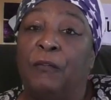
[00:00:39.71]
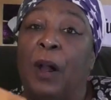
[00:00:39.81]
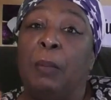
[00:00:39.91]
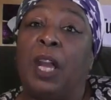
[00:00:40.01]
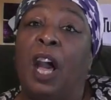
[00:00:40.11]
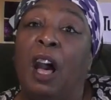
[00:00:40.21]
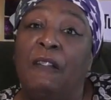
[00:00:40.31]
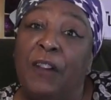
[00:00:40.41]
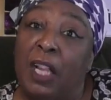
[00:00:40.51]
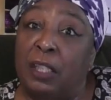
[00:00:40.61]
from
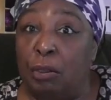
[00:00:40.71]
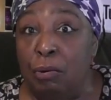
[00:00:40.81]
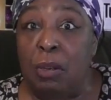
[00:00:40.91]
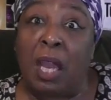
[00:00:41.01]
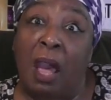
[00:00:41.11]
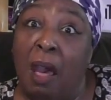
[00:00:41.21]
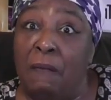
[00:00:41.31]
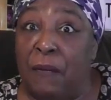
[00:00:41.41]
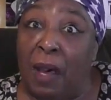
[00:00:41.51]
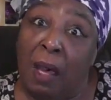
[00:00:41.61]
cover to
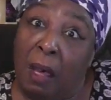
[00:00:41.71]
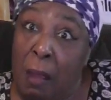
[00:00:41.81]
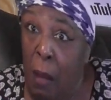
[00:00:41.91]
cover